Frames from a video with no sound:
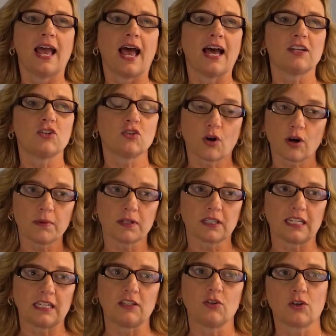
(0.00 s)
And
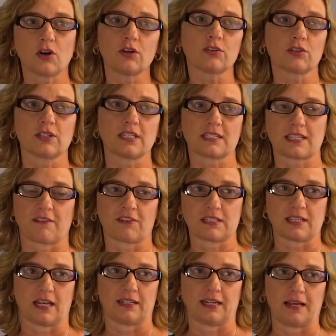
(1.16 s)
normally you go through this every
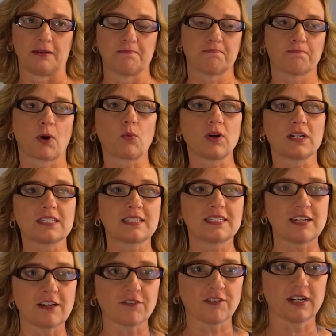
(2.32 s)
Sunday. But what is
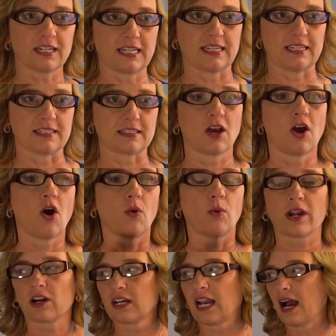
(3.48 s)
different is
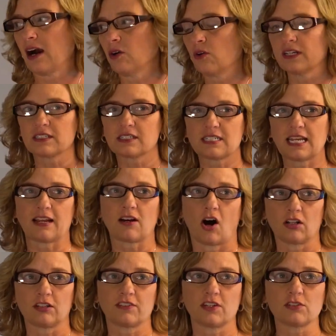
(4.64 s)
we are now going to take
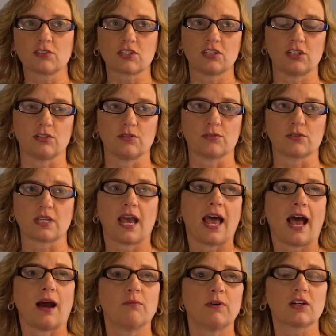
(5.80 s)
all of those to dos
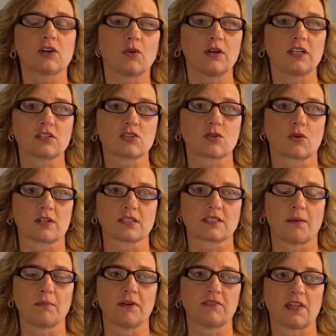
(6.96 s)
and we are going to sort
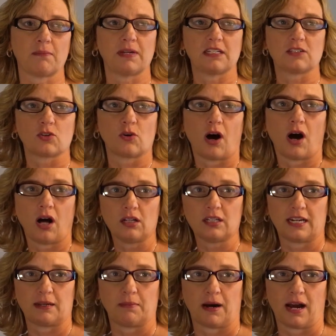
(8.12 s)
some of them into a
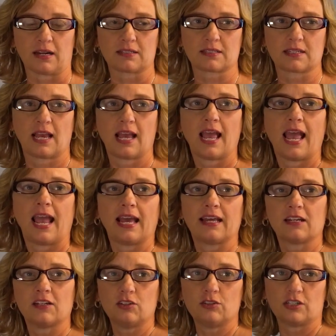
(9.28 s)
holiday box
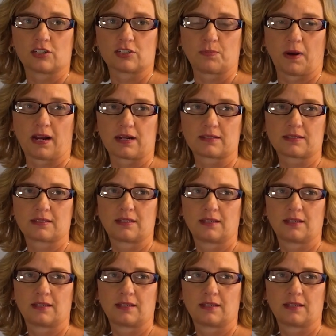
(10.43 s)
and a New Year's box.